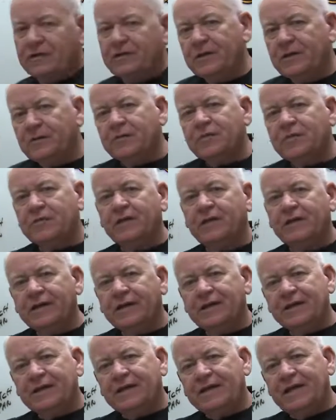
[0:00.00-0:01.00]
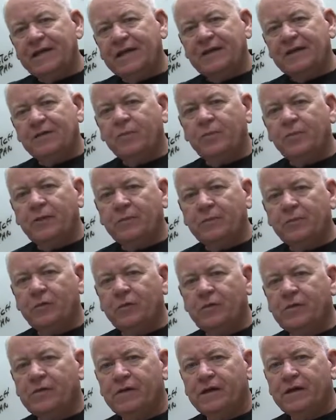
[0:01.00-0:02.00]
seems like the data
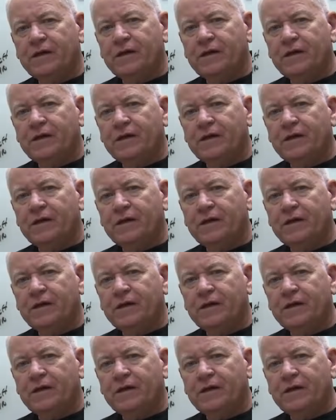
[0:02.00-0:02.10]
people